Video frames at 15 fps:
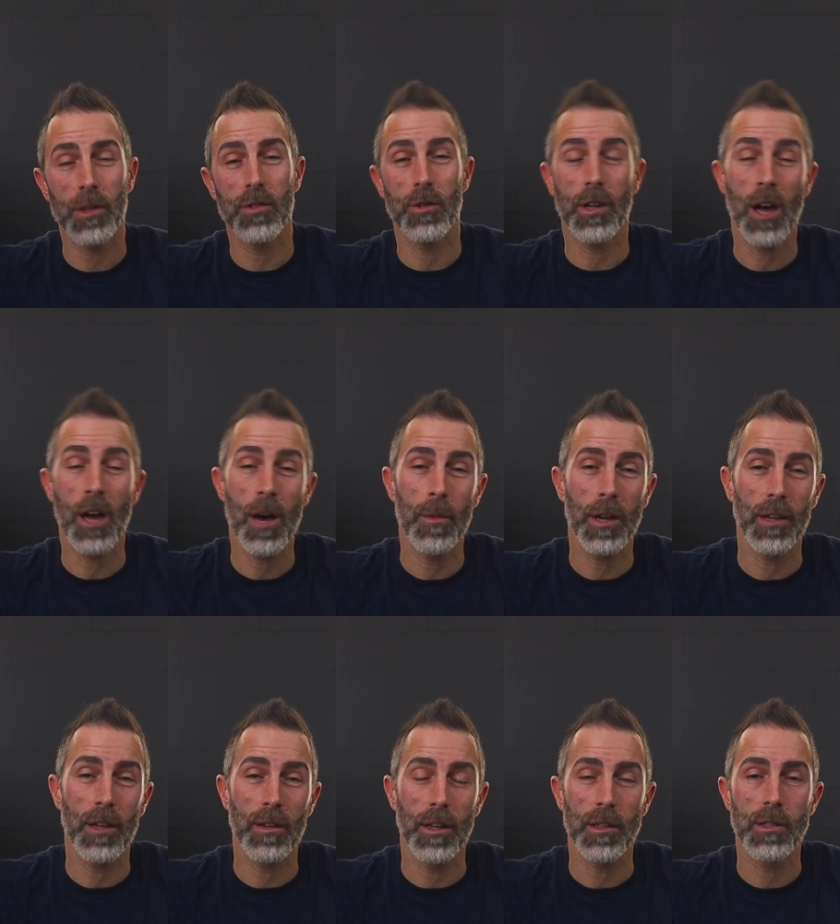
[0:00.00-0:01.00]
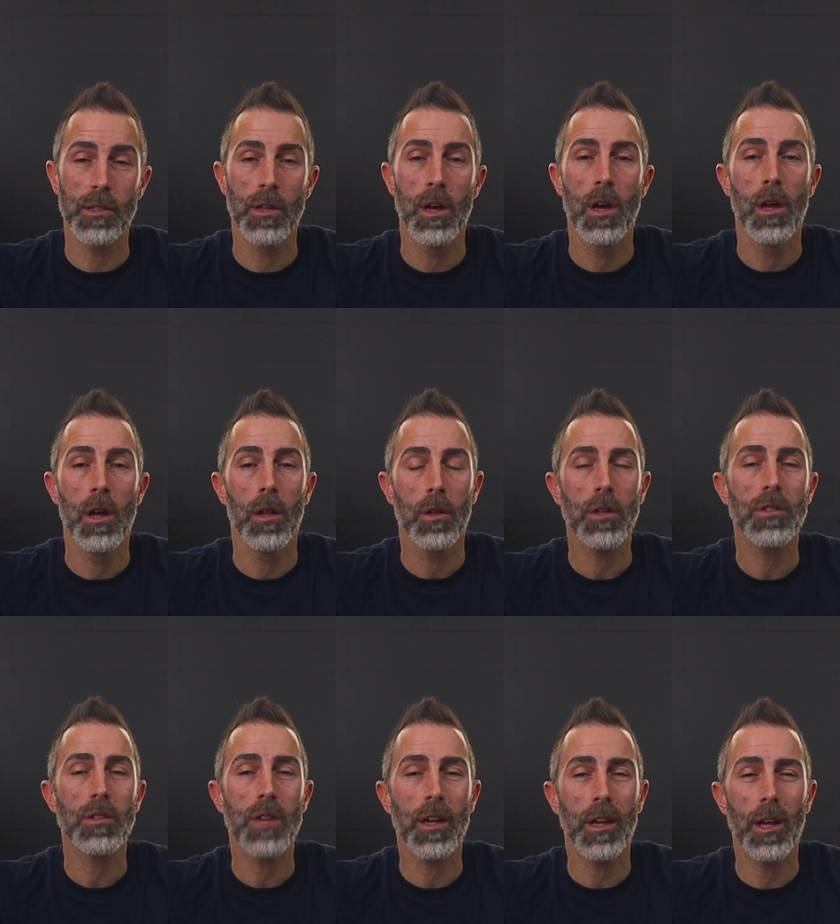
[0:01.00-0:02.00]
to accommodate this looks
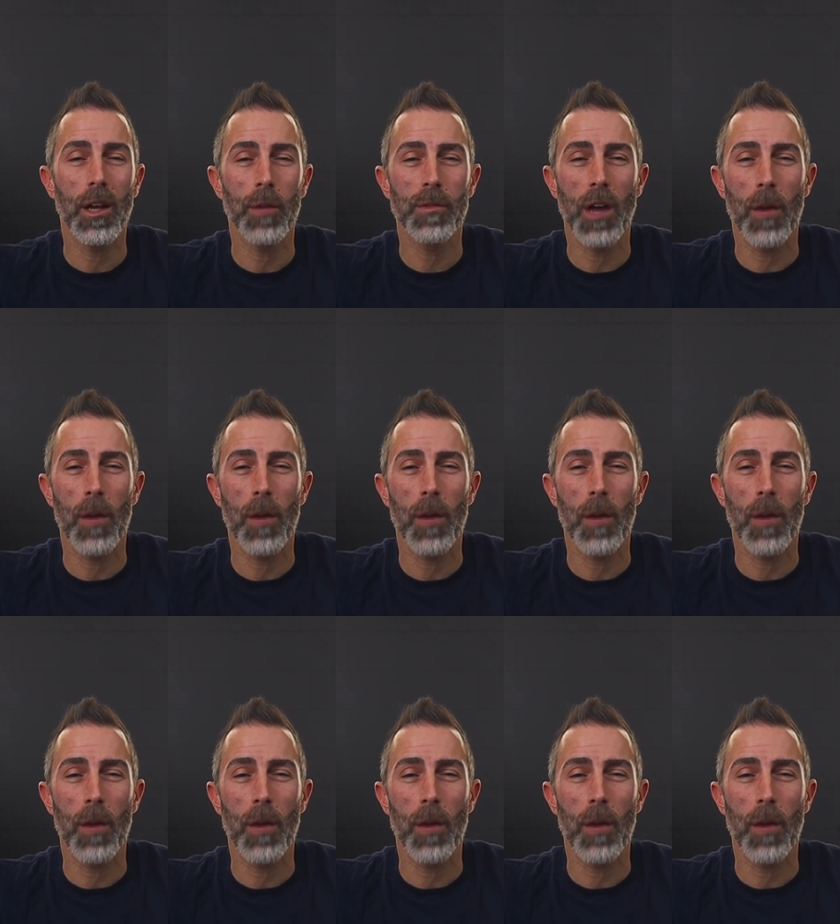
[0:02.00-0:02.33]
like it helped